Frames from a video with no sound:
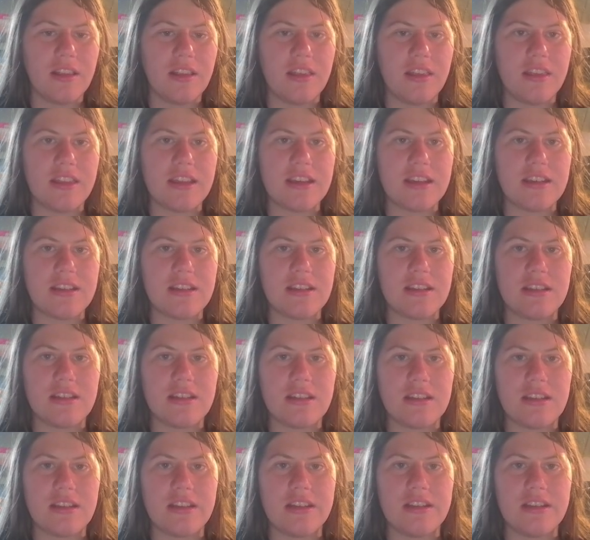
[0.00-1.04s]

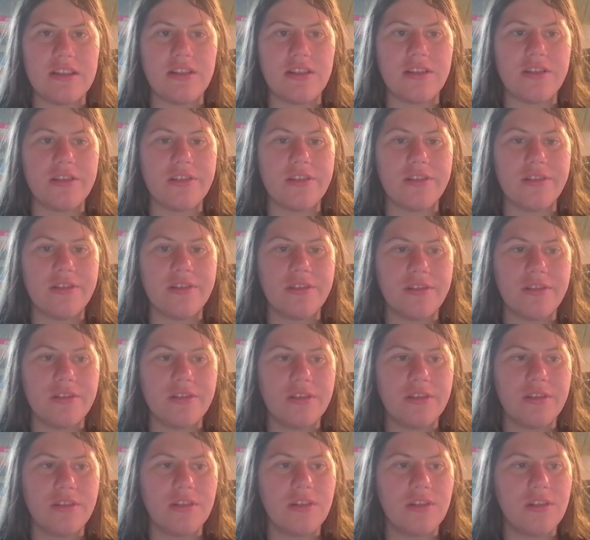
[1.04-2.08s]
This is your
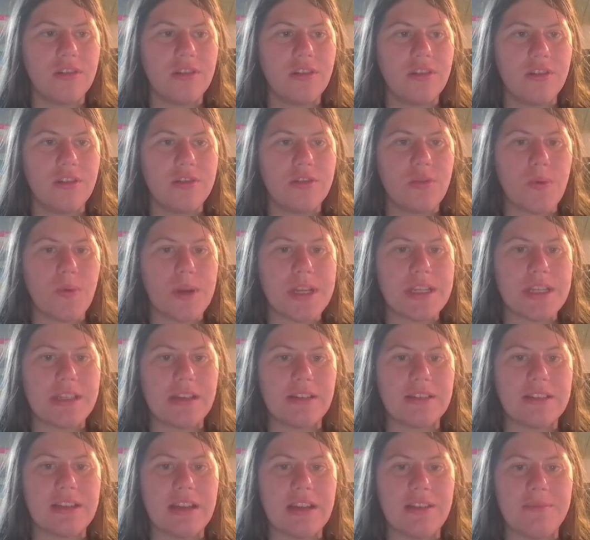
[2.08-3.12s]

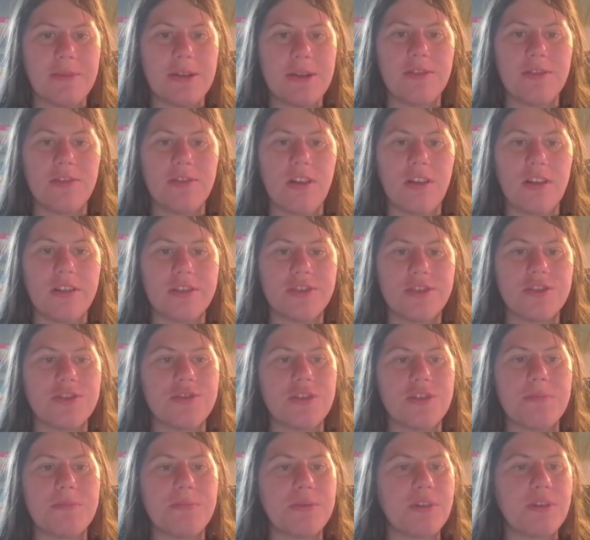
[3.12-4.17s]
26 centimeter long
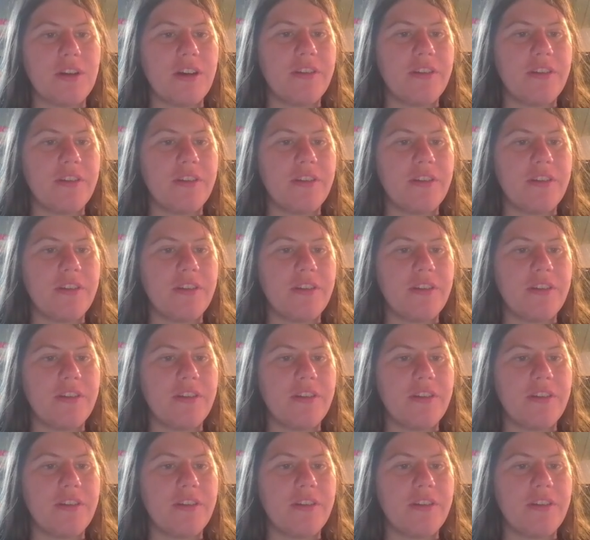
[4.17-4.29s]
strip